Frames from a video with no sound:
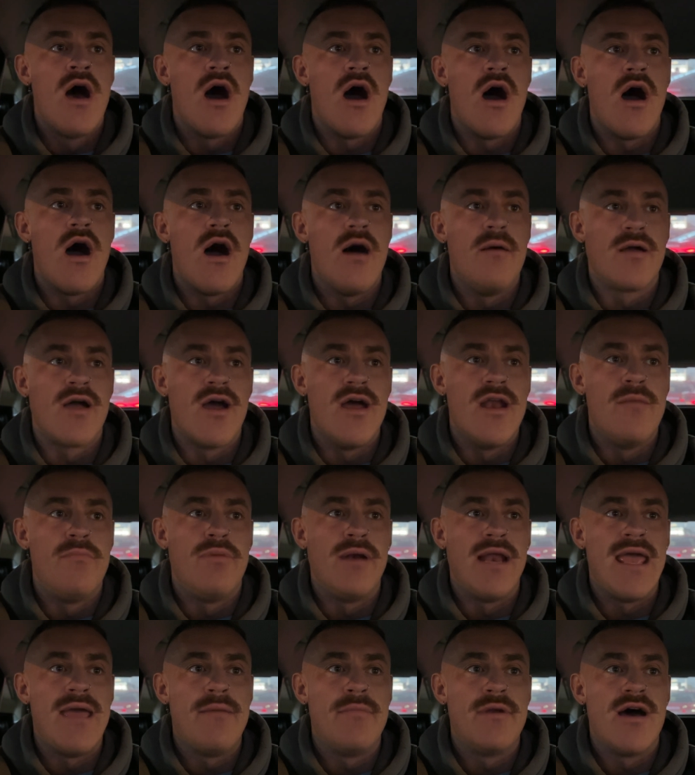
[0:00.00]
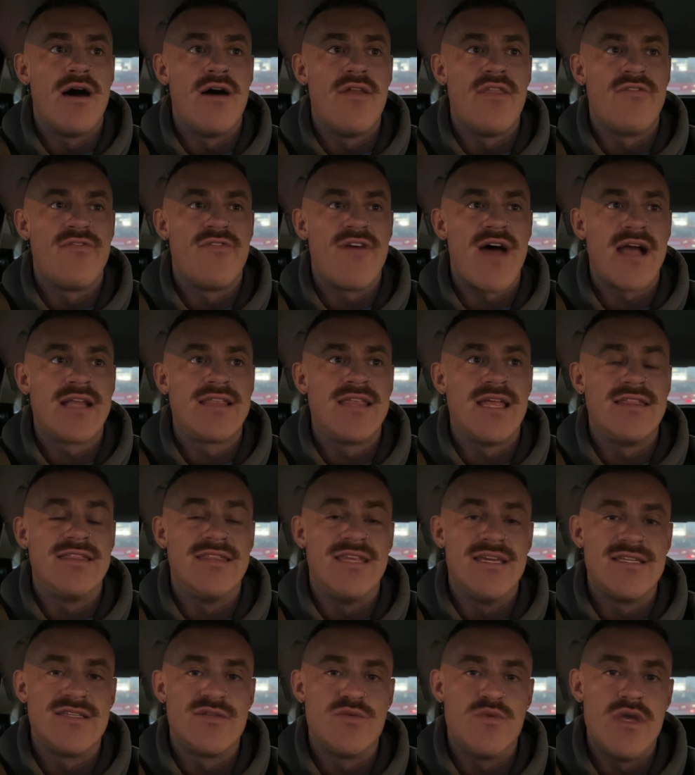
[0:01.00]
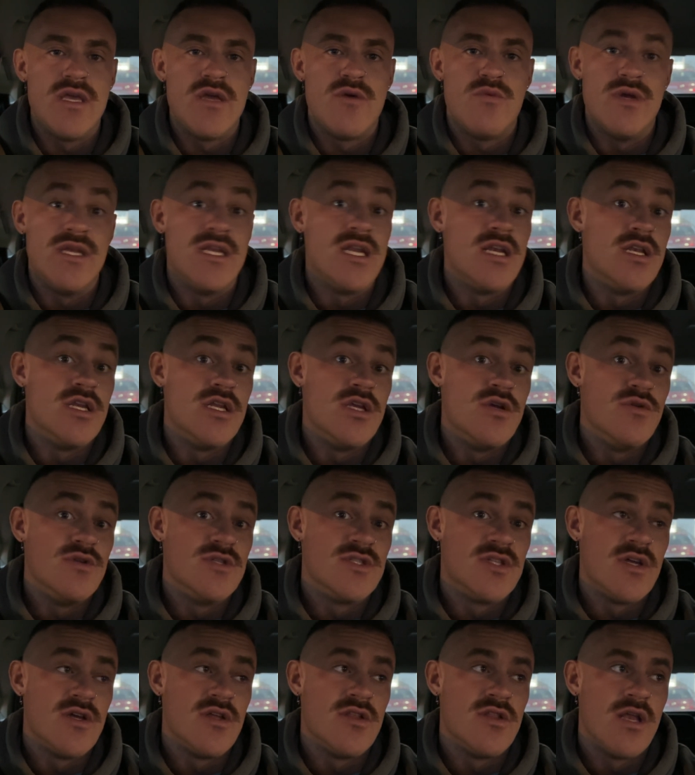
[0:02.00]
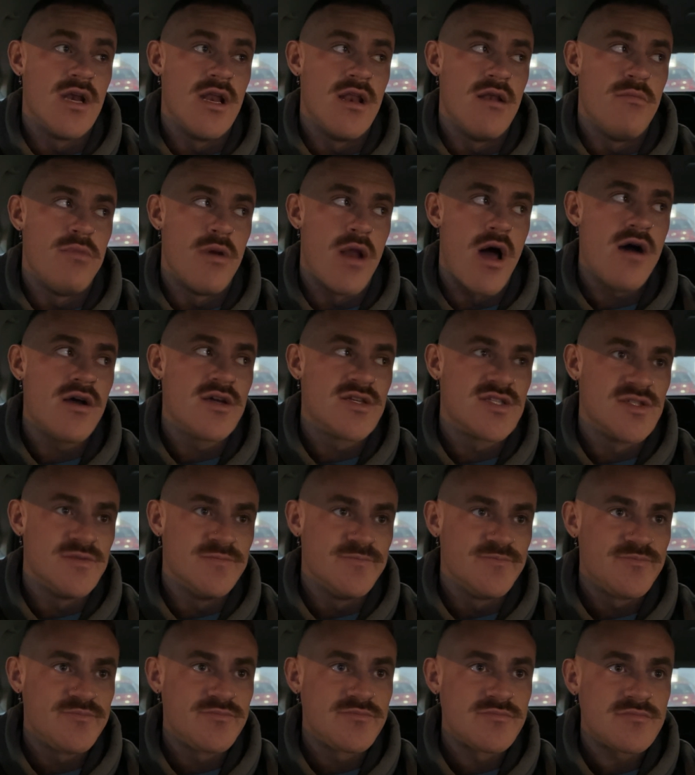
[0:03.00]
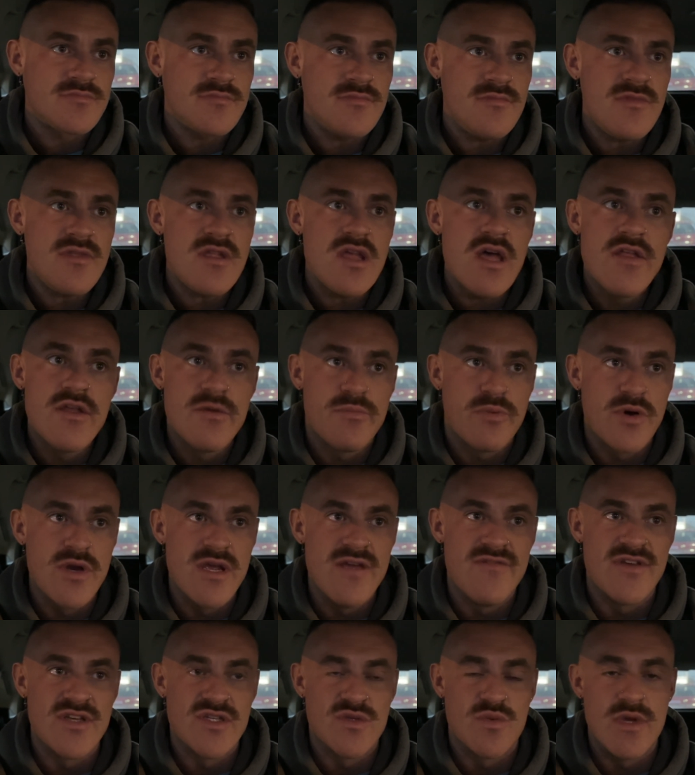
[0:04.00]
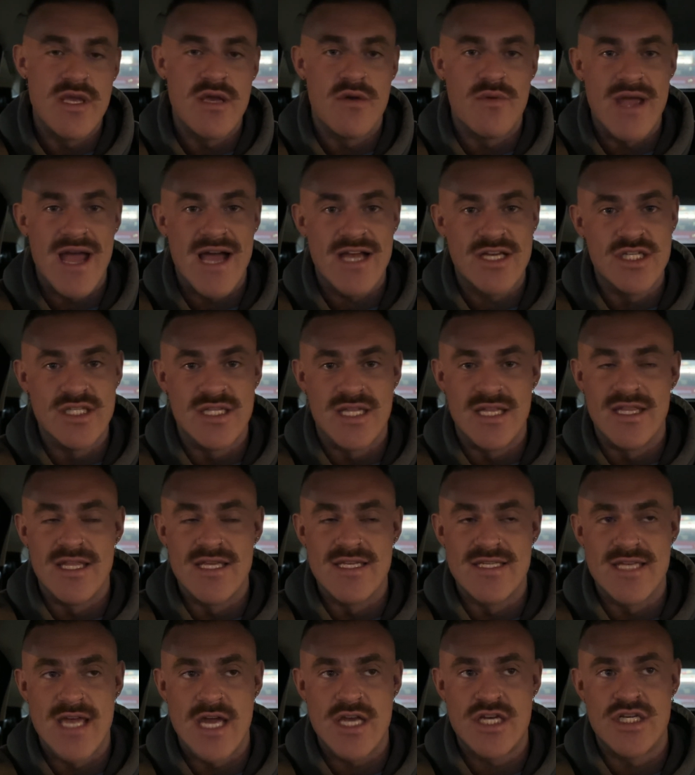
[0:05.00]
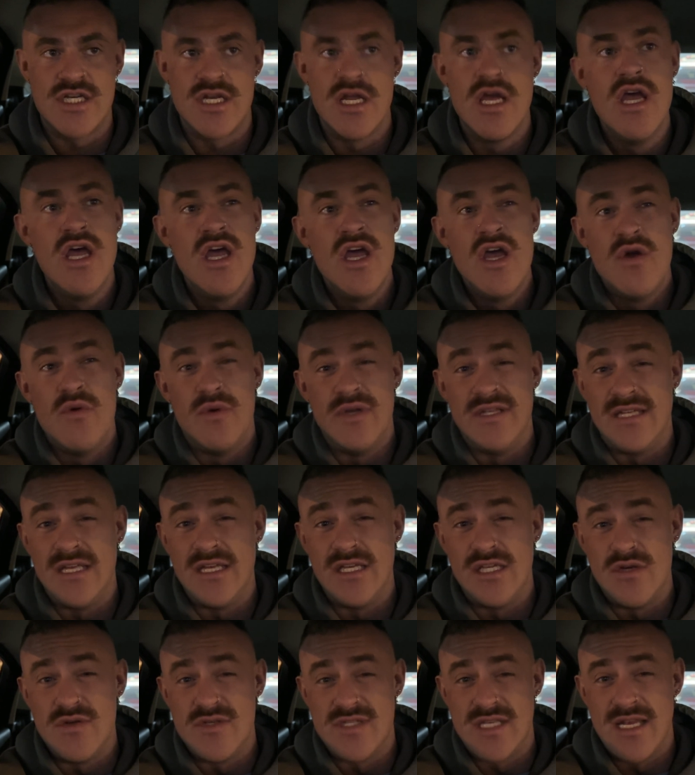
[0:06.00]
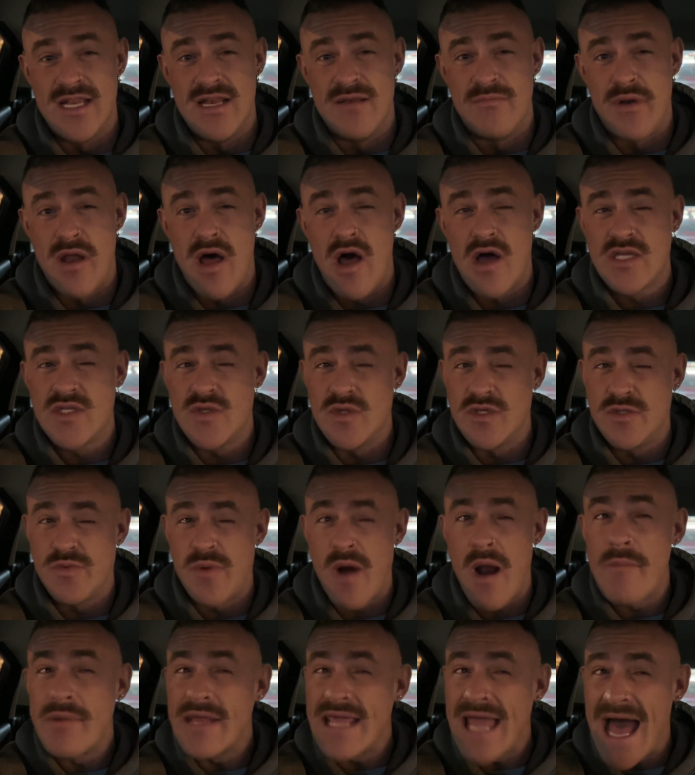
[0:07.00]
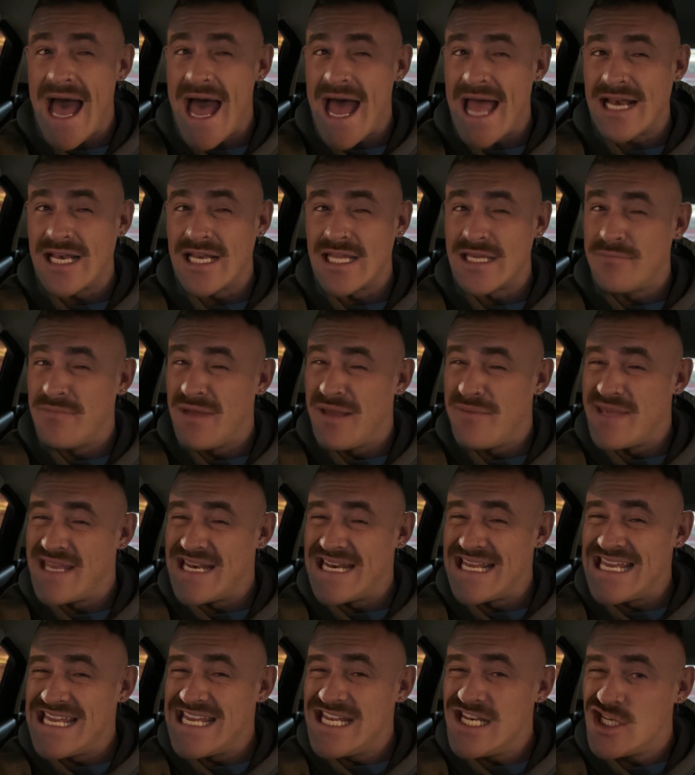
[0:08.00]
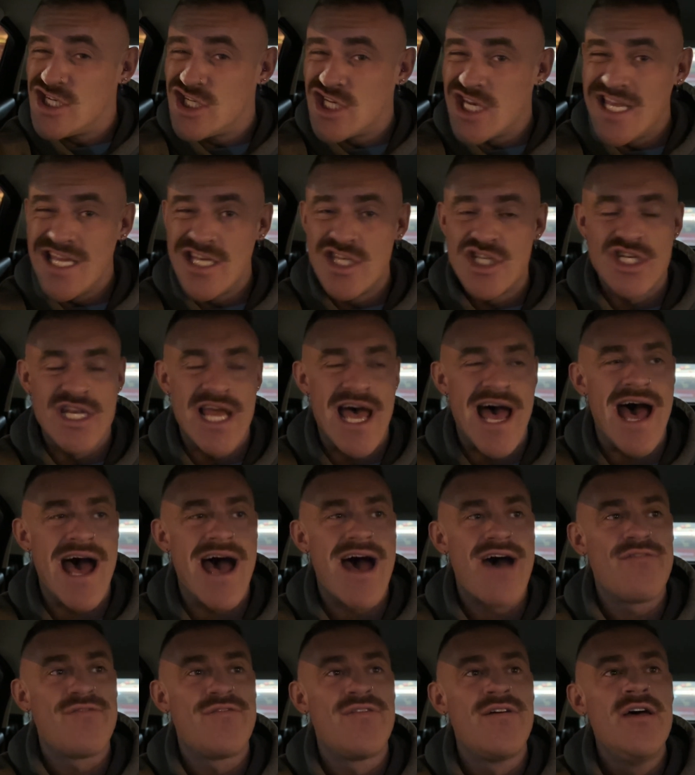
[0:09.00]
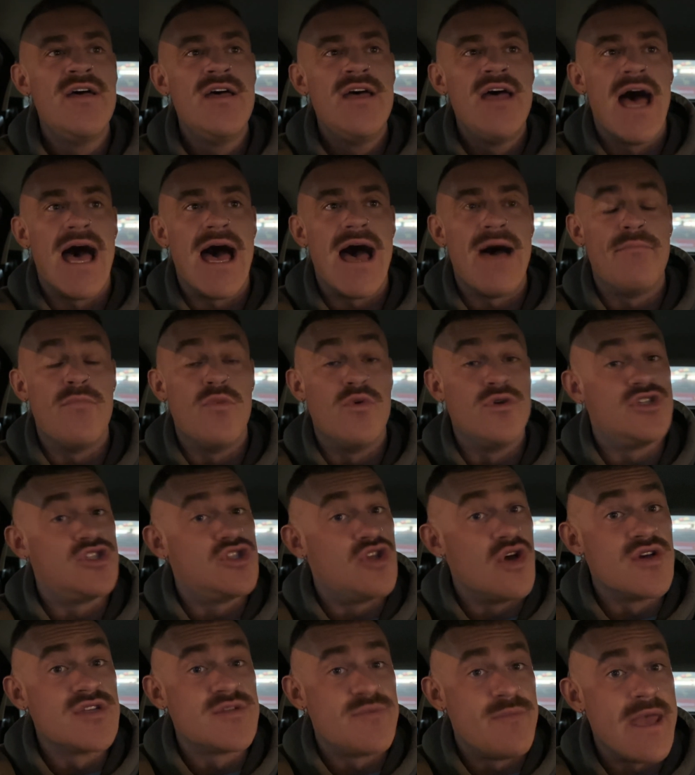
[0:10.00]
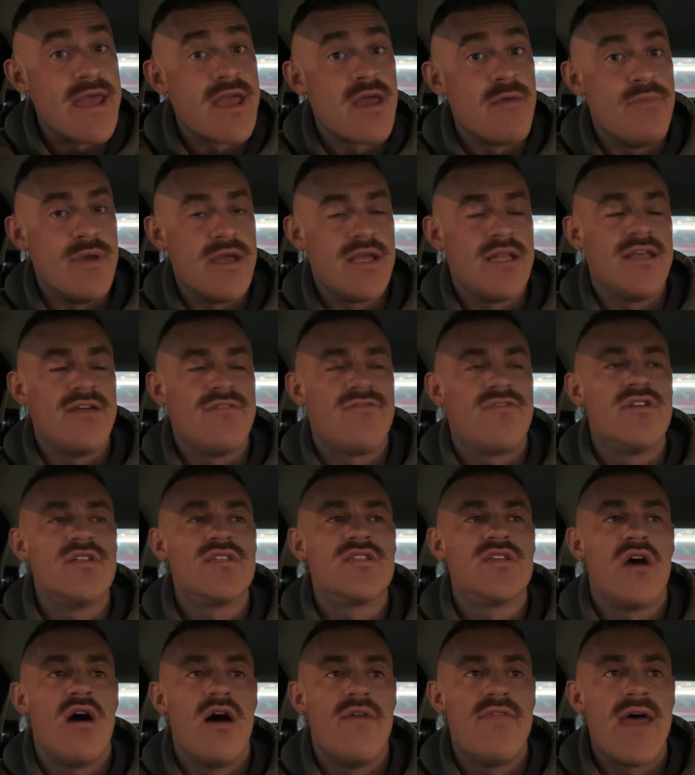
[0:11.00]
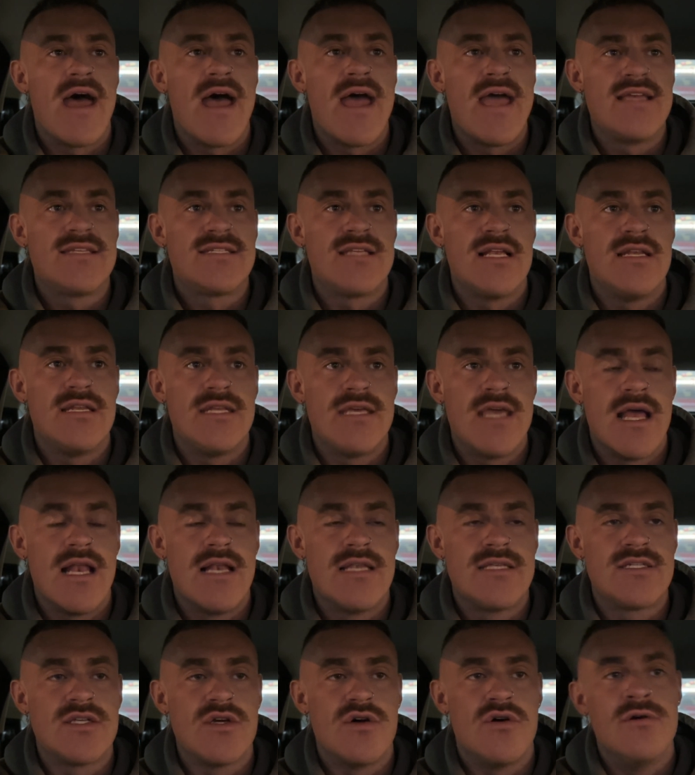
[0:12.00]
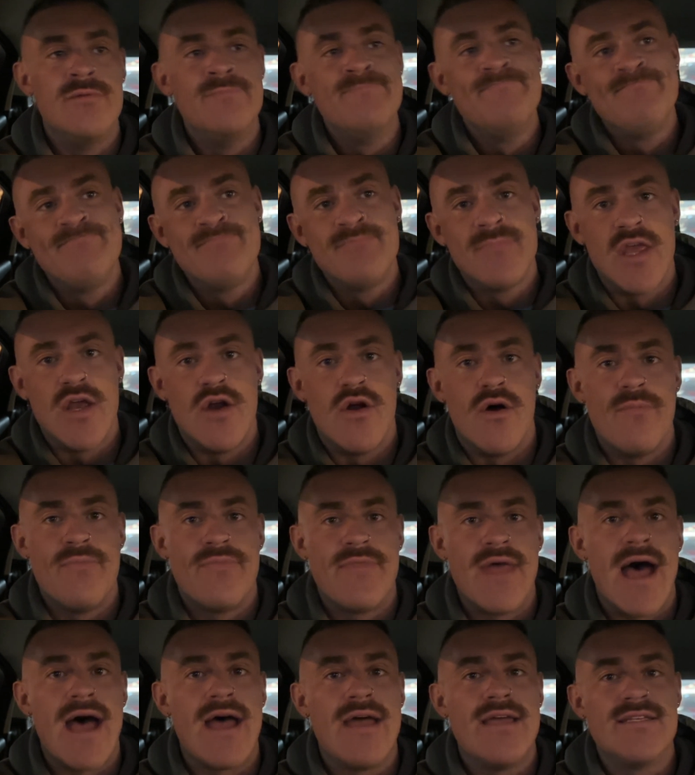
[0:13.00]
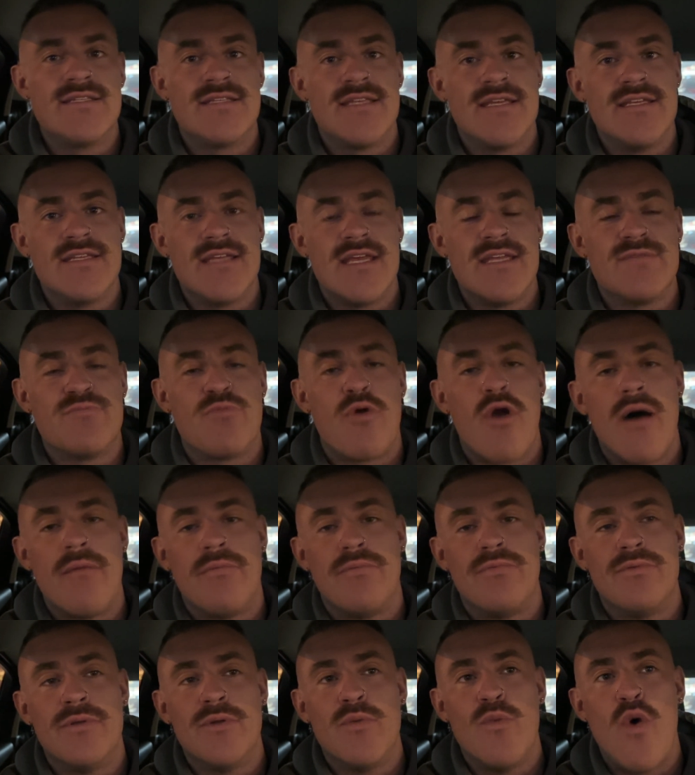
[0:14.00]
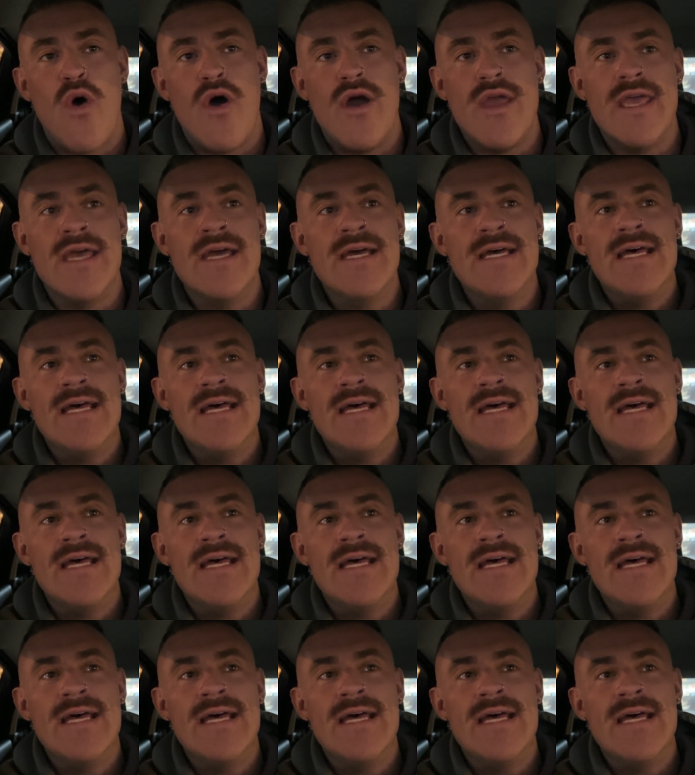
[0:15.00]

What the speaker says: I'm kind of blaming it on the fact that this week we didn't use the little blocks. The previous week we actually did this session, we did use little blocks, which probably add like maybe an inch and a half, which does make a big difference on that SLDL. So, you know, that is probably why